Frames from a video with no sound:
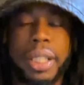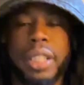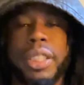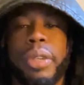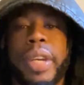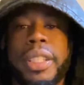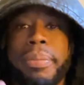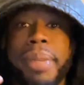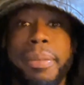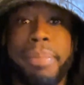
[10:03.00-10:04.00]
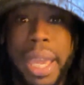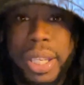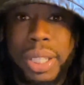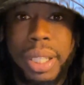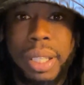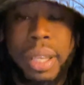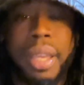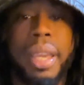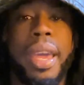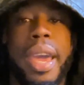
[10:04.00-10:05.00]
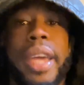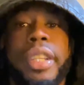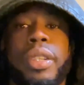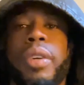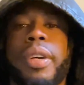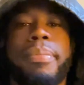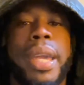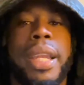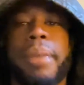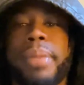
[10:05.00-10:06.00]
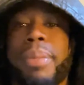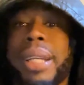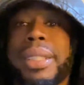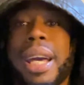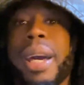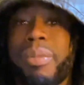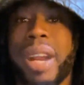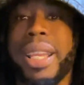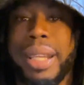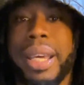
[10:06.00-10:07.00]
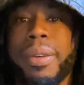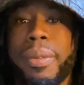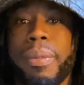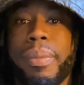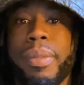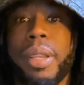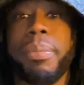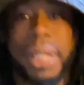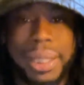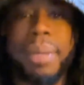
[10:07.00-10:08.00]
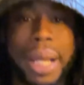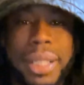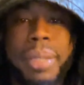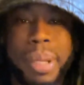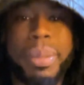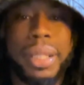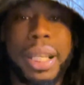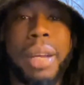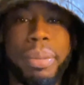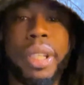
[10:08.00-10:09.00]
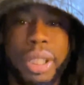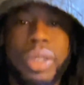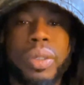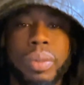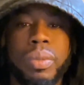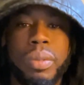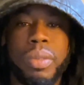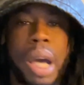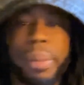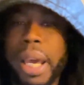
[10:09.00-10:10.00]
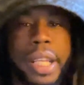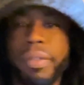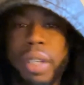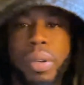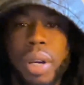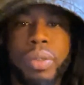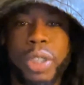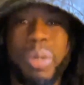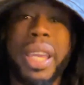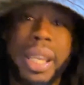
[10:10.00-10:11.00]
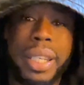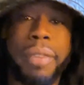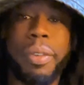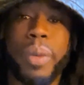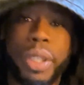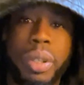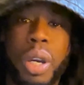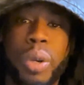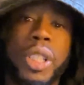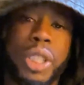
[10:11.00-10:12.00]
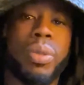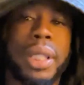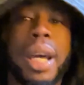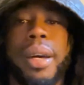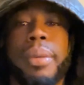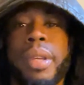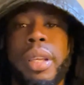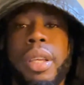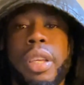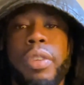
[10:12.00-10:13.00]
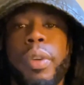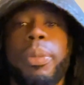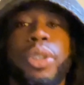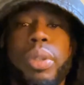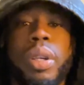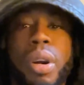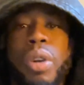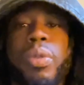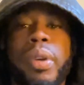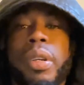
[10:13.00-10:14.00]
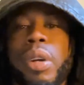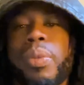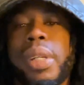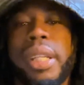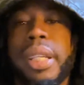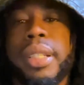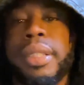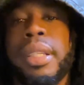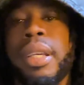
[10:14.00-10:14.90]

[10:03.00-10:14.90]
consideration being patient. And, you know, it may not be my time right now, but it's about to be my time pretty soon. I'm not even going to hold you. It hit different when you know it's your time. You feel me? Do your homework on what it is